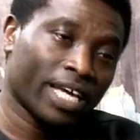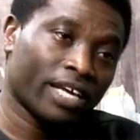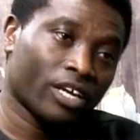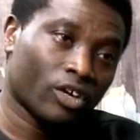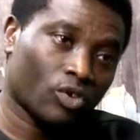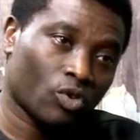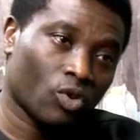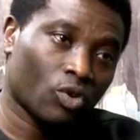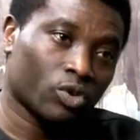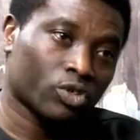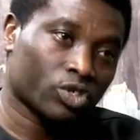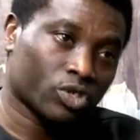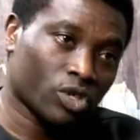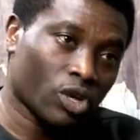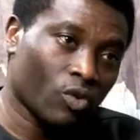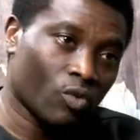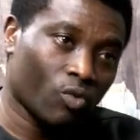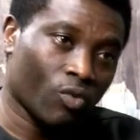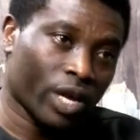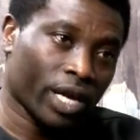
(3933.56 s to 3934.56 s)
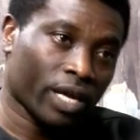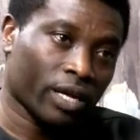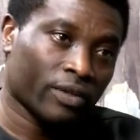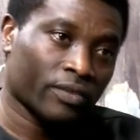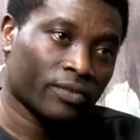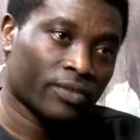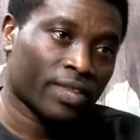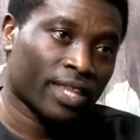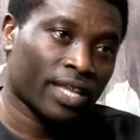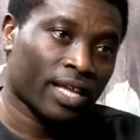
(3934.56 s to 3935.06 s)
playing a role
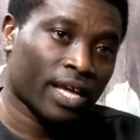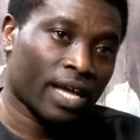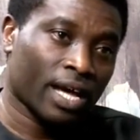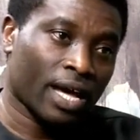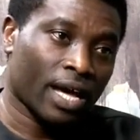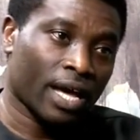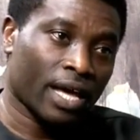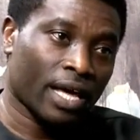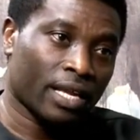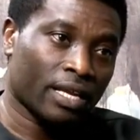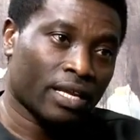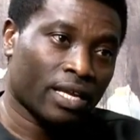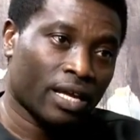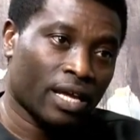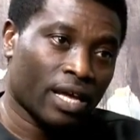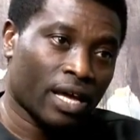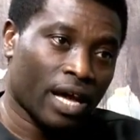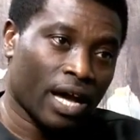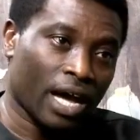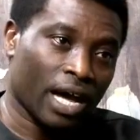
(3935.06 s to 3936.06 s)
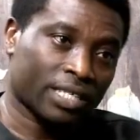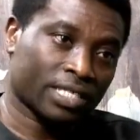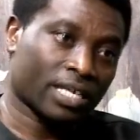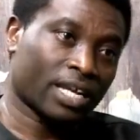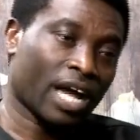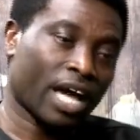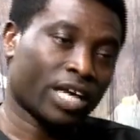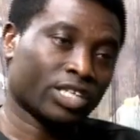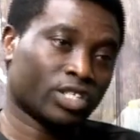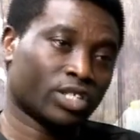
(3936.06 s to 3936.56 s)
somewhere. And
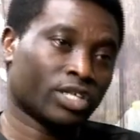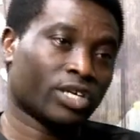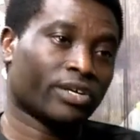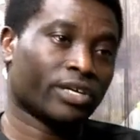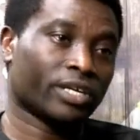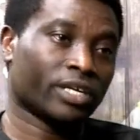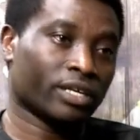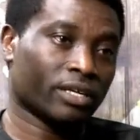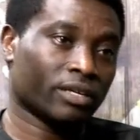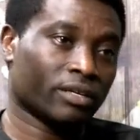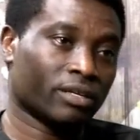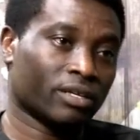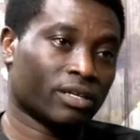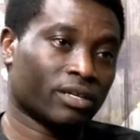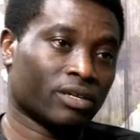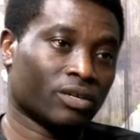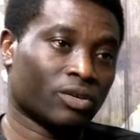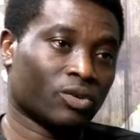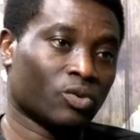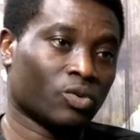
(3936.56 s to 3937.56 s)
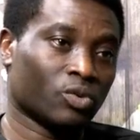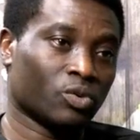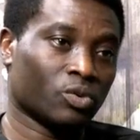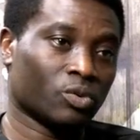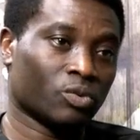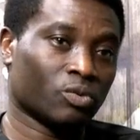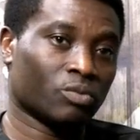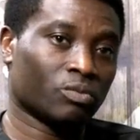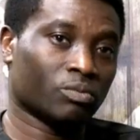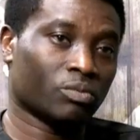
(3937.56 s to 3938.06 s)
as a Nigerian
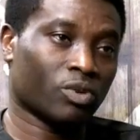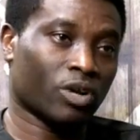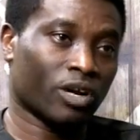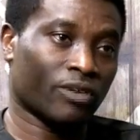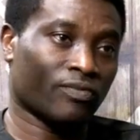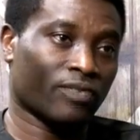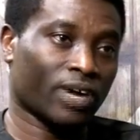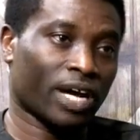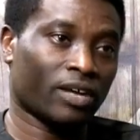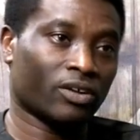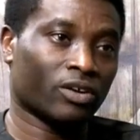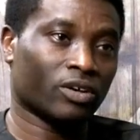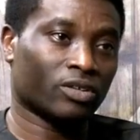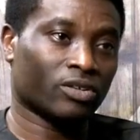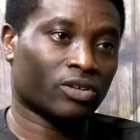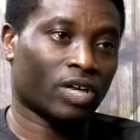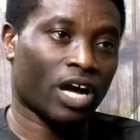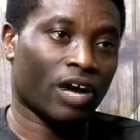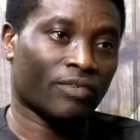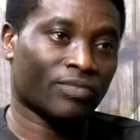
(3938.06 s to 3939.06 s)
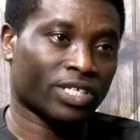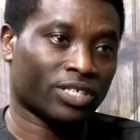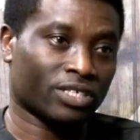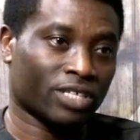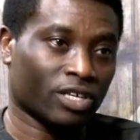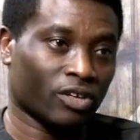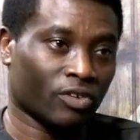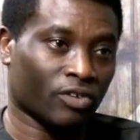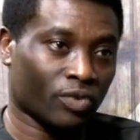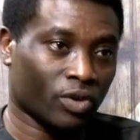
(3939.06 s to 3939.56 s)
who prefer not to have a
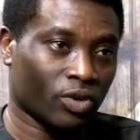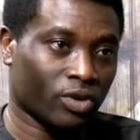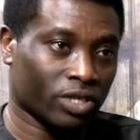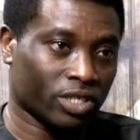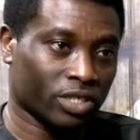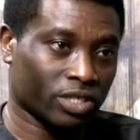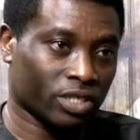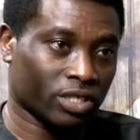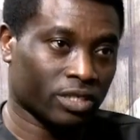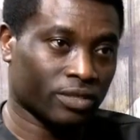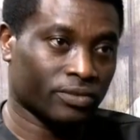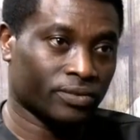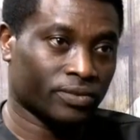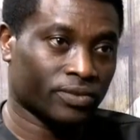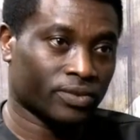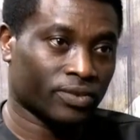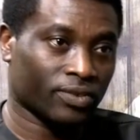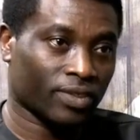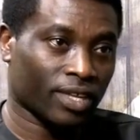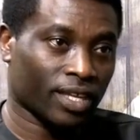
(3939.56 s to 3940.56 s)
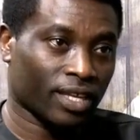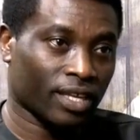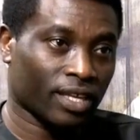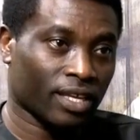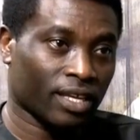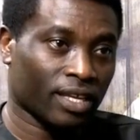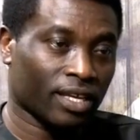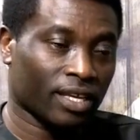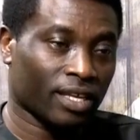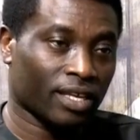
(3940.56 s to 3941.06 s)
state of origin,
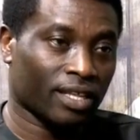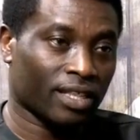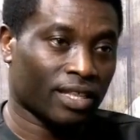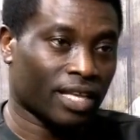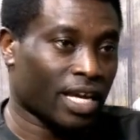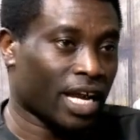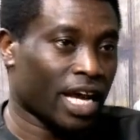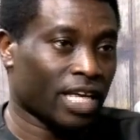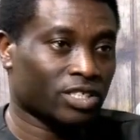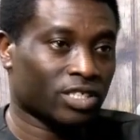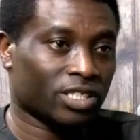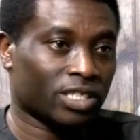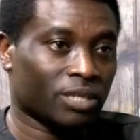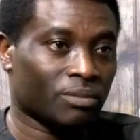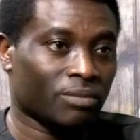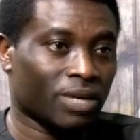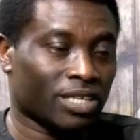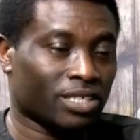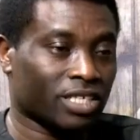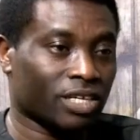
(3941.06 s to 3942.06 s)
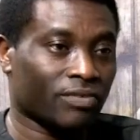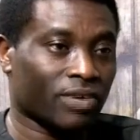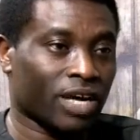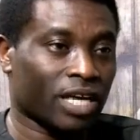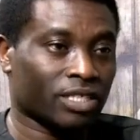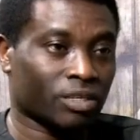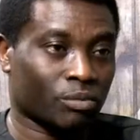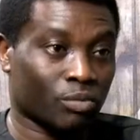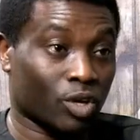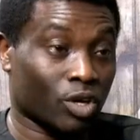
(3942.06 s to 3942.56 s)
then I just see
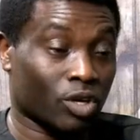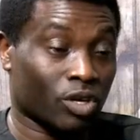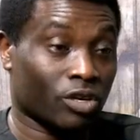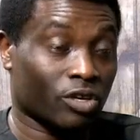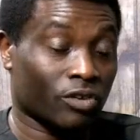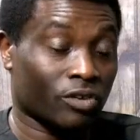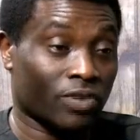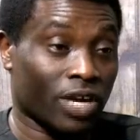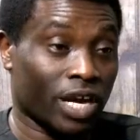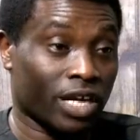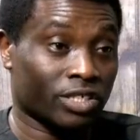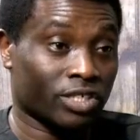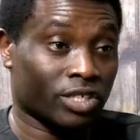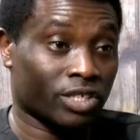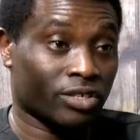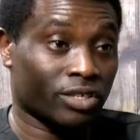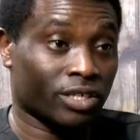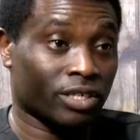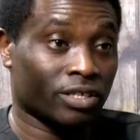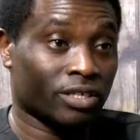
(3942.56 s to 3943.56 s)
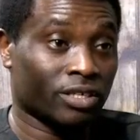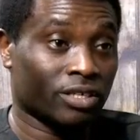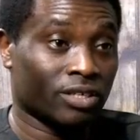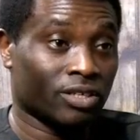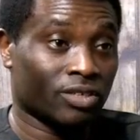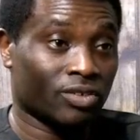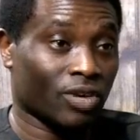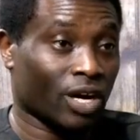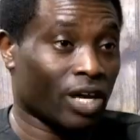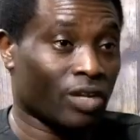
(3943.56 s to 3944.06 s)
myself as a product of Nigeria.
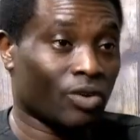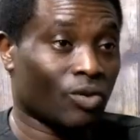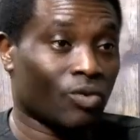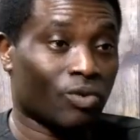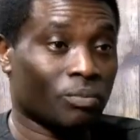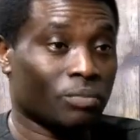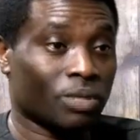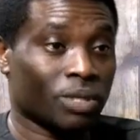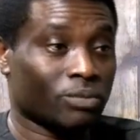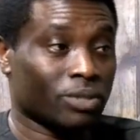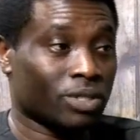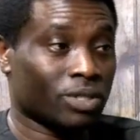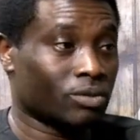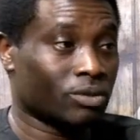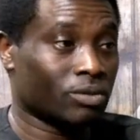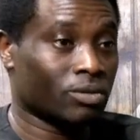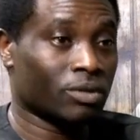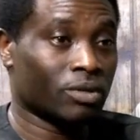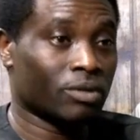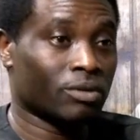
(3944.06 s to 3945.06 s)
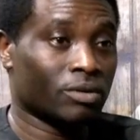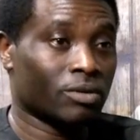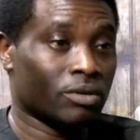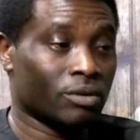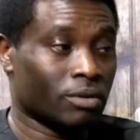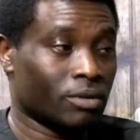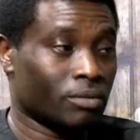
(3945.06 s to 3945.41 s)
So I don't want people to